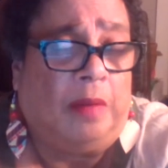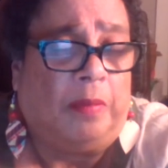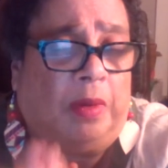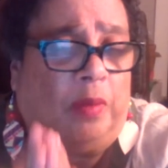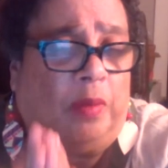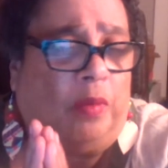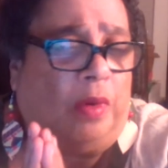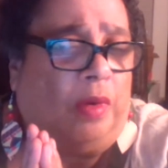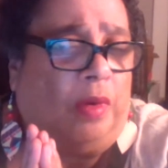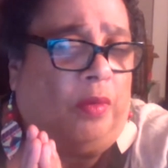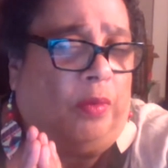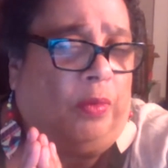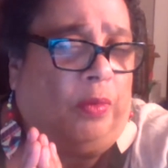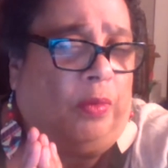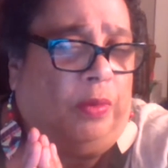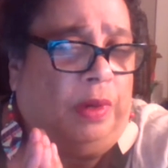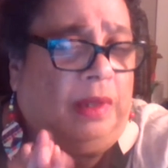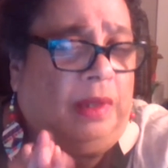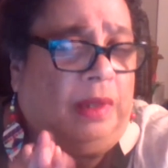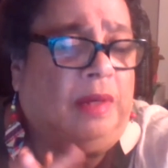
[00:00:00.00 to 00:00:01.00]
But what
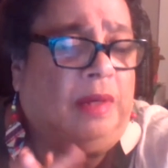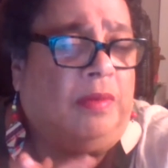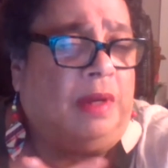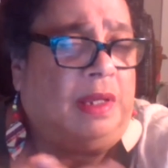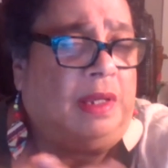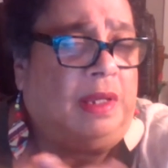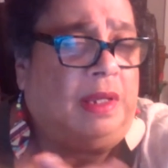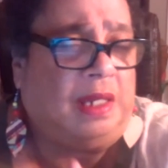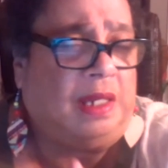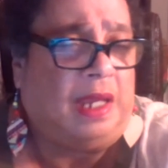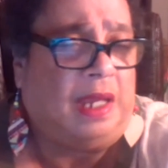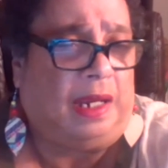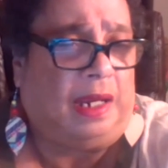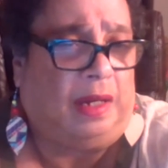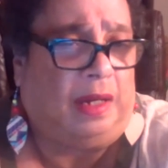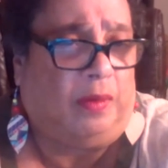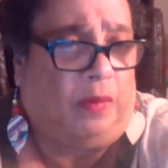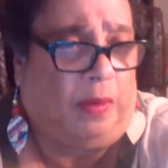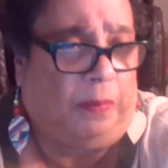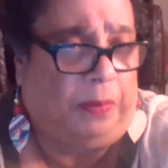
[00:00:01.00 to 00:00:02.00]
really
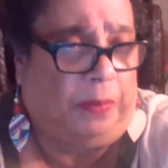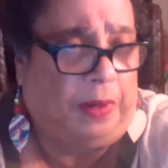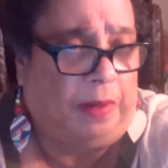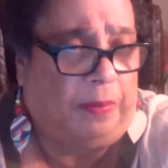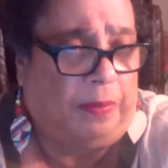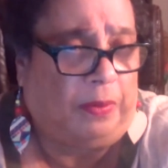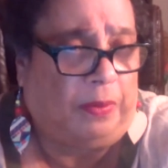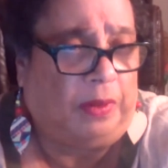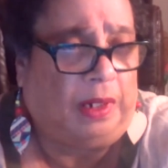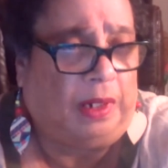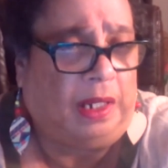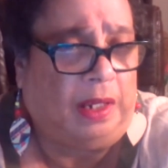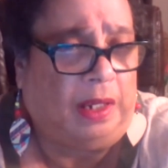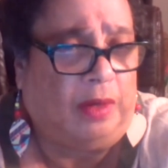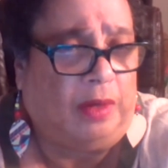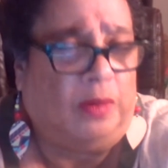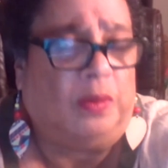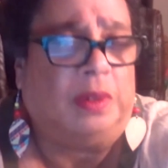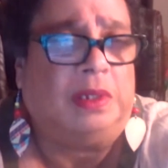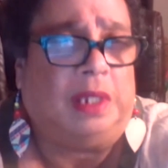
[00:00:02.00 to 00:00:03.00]
resonated with people to
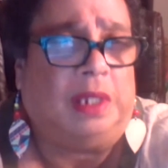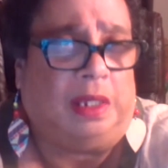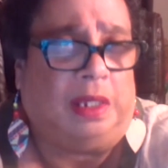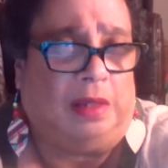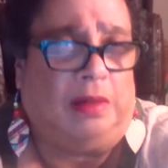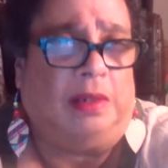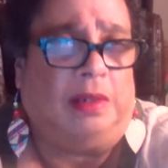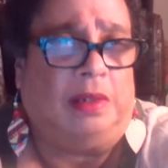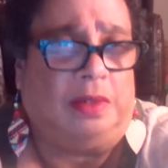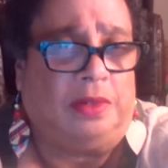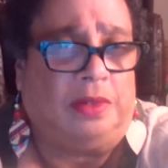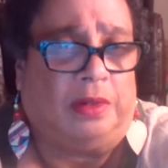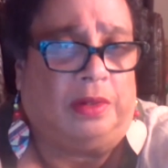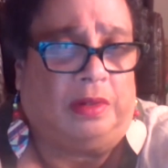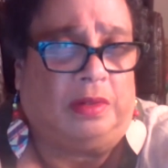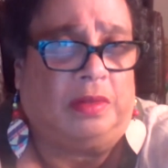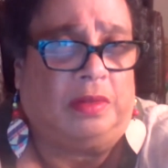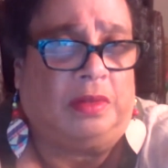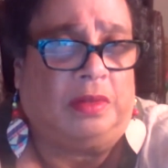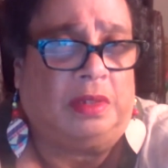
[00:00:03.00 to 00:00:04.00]
heal was healing
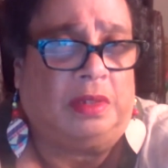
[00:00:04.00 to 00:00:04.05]
circles.